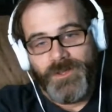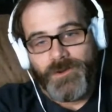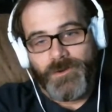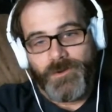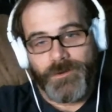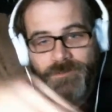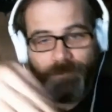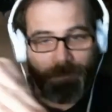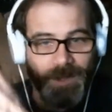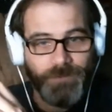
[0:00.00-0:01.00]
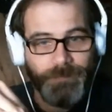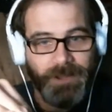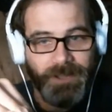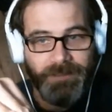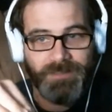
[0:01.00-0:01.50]
or he's crouched
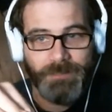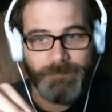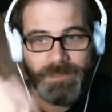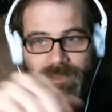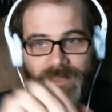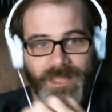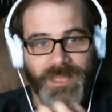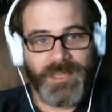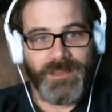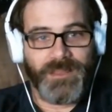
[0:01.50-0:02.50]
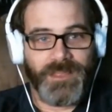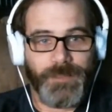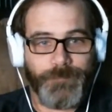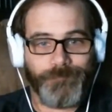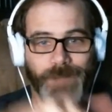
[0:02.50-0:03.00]
behind something, and he
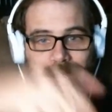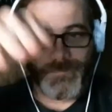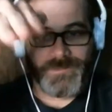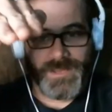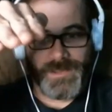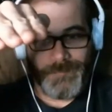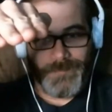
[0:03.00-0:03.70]
pops up,